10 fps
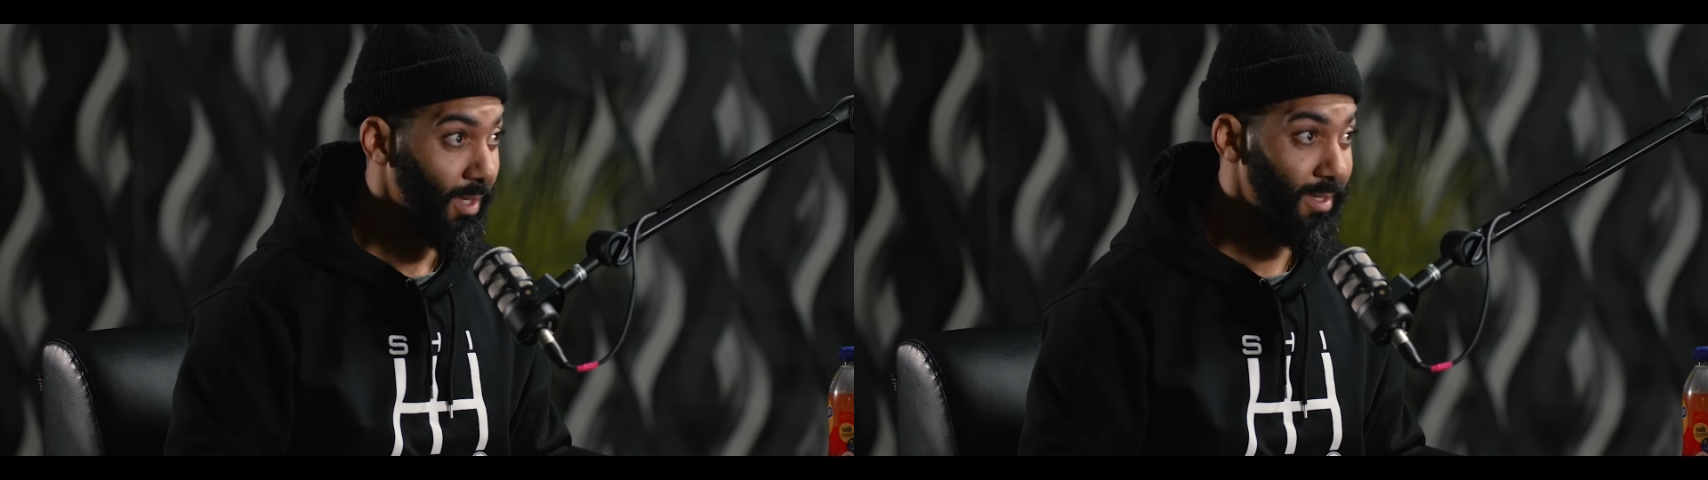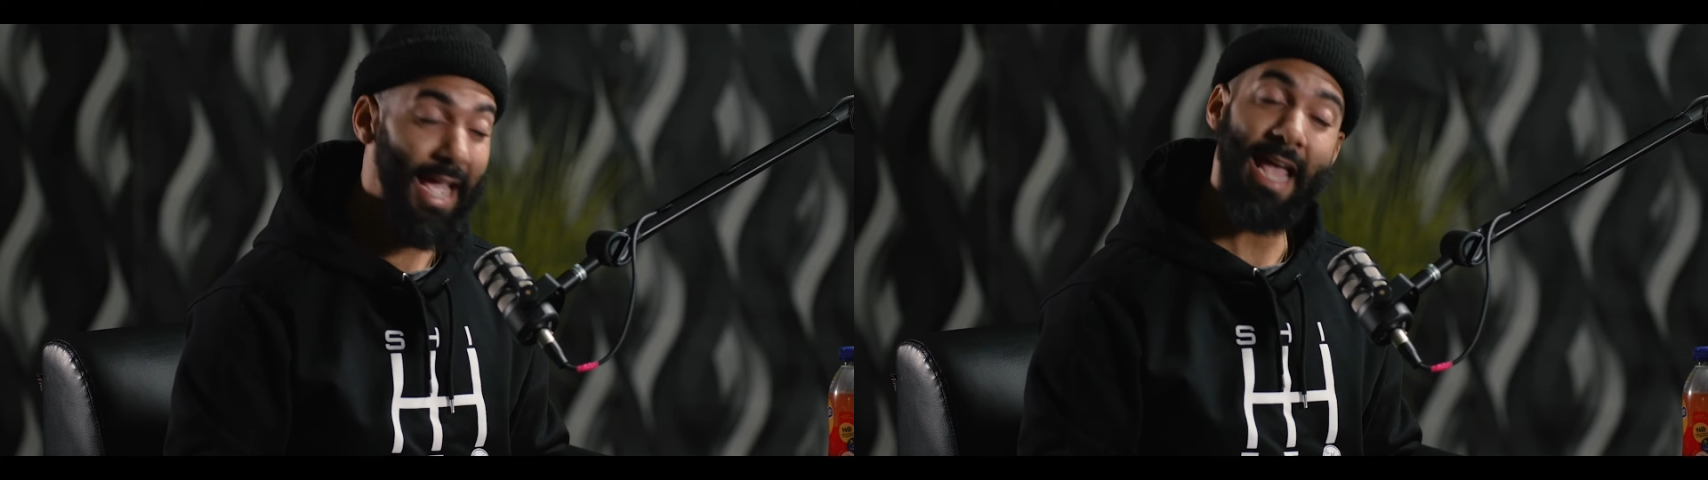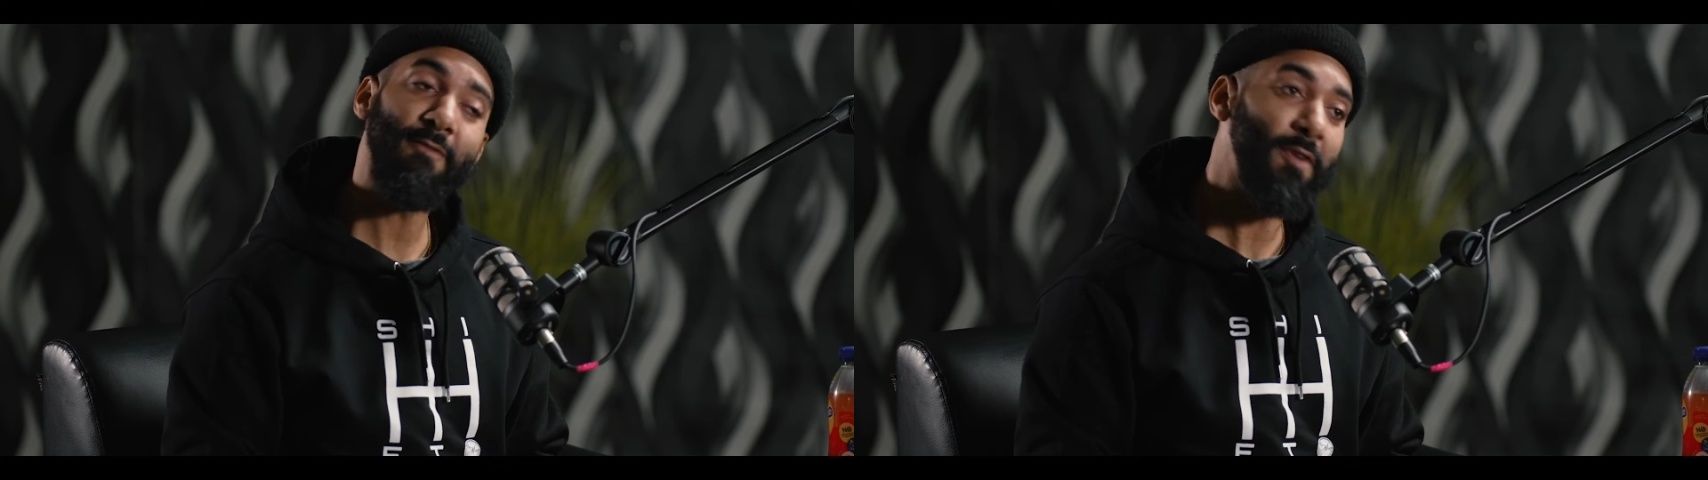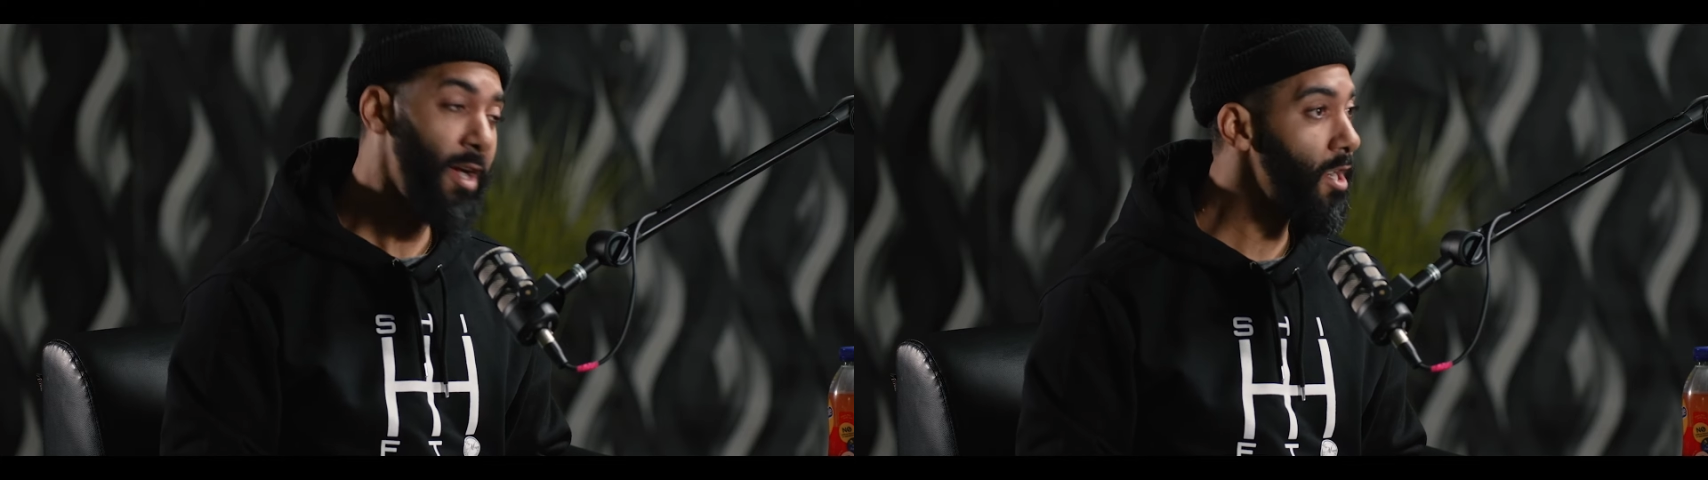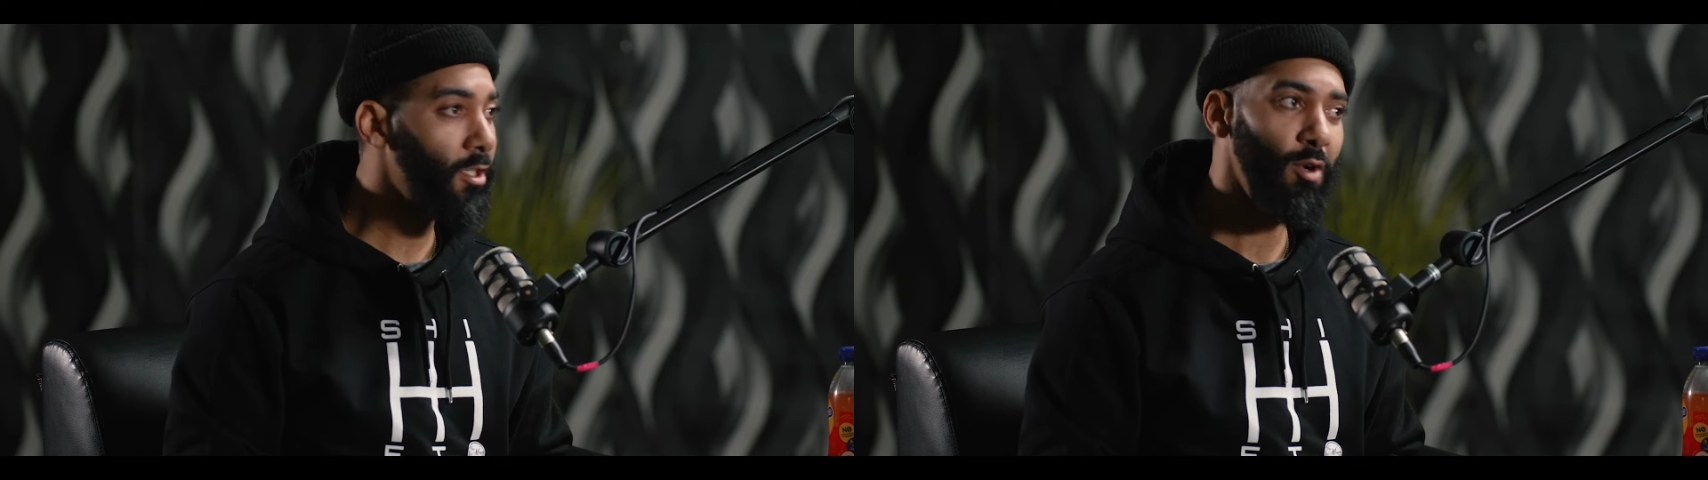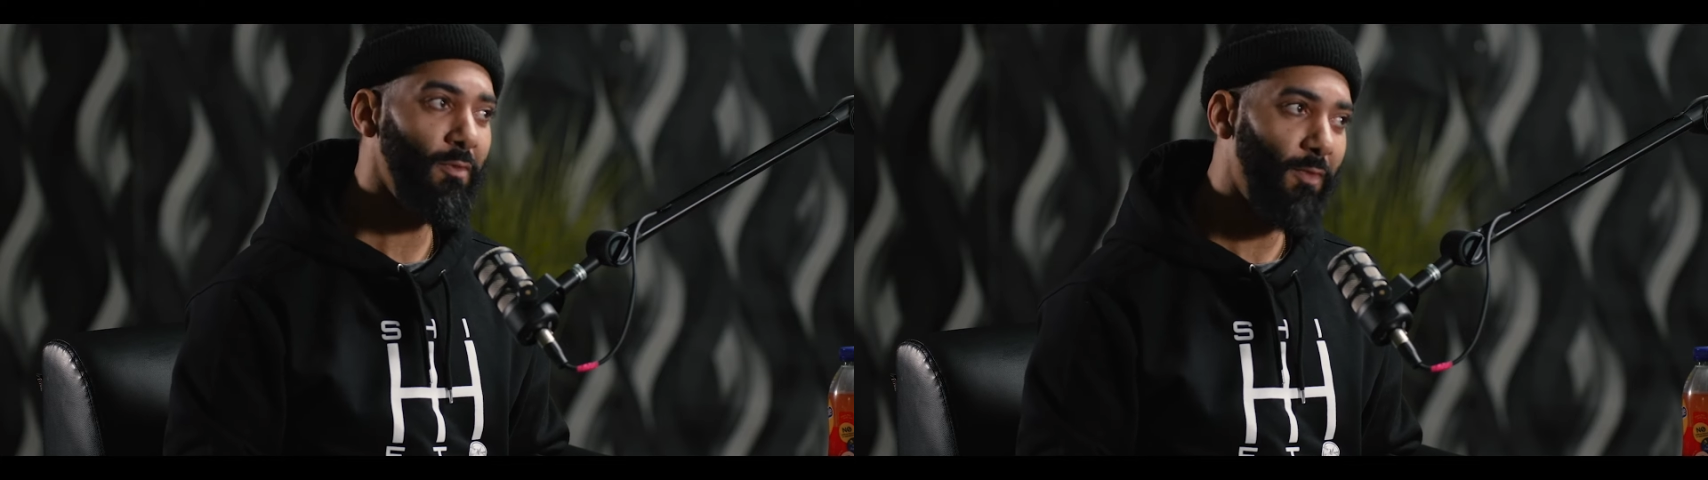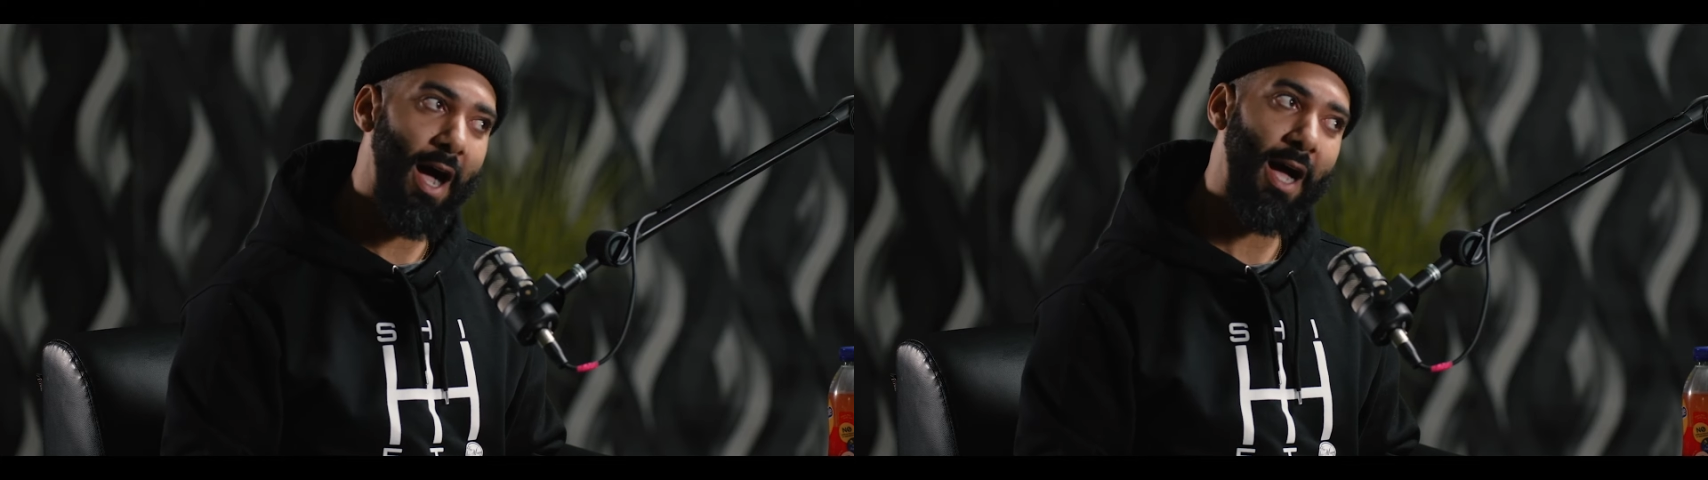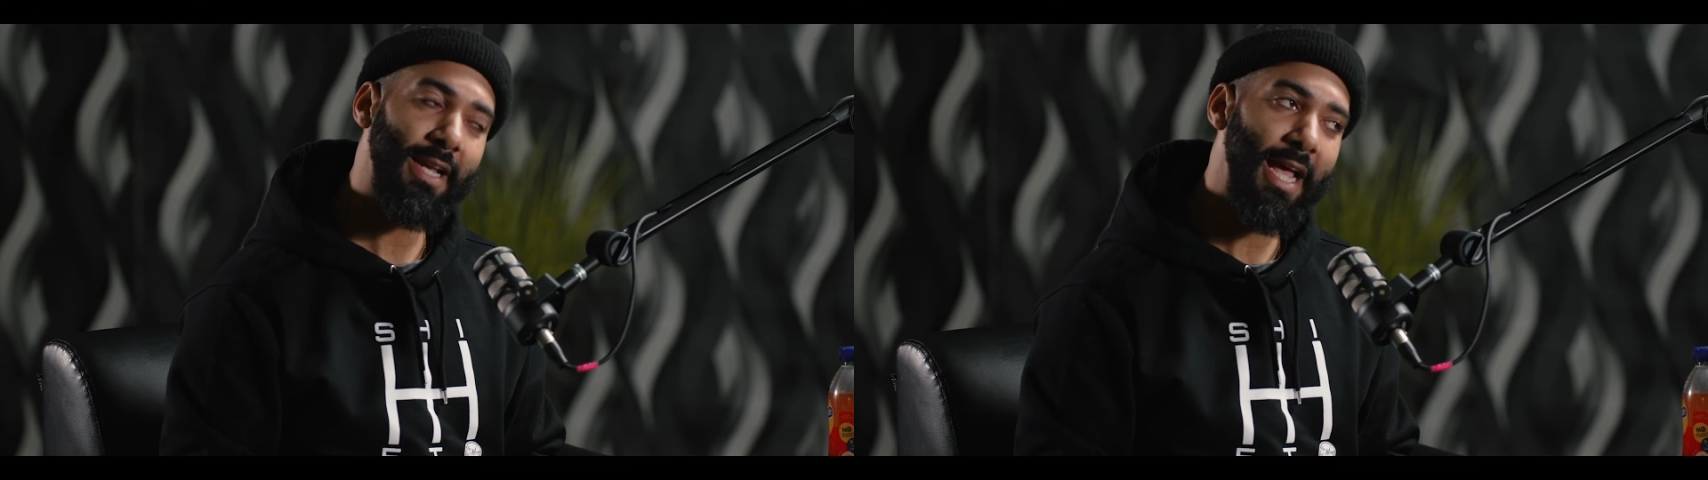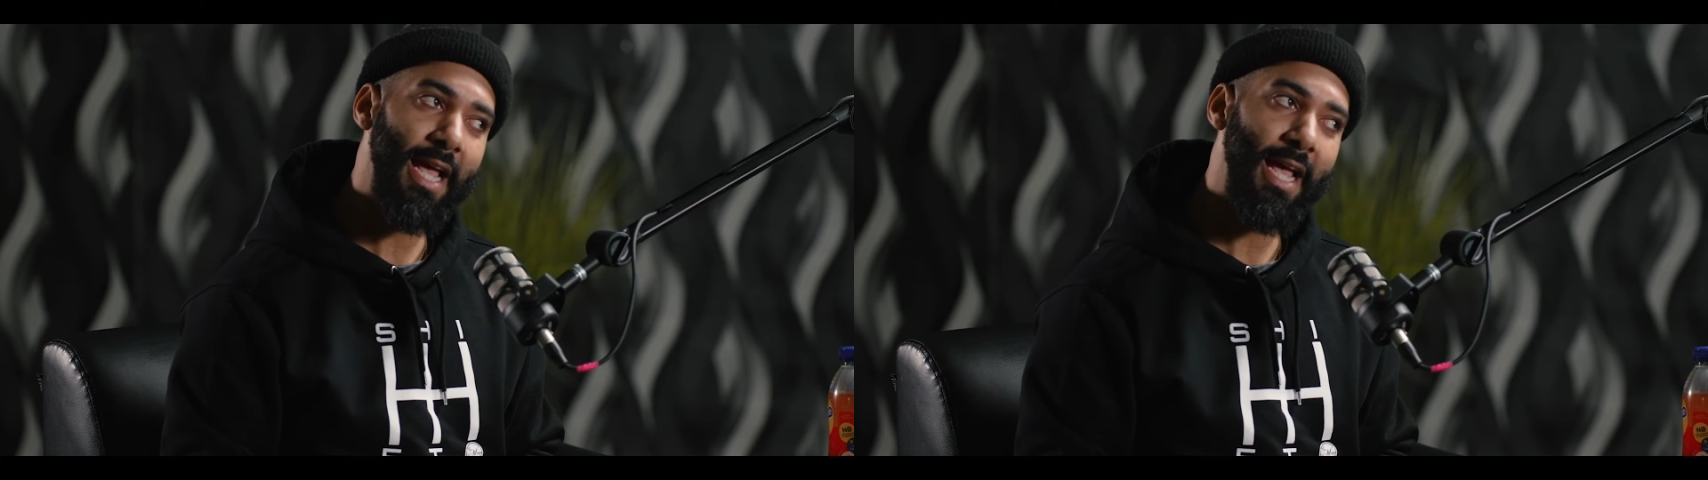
they ain't veering too far.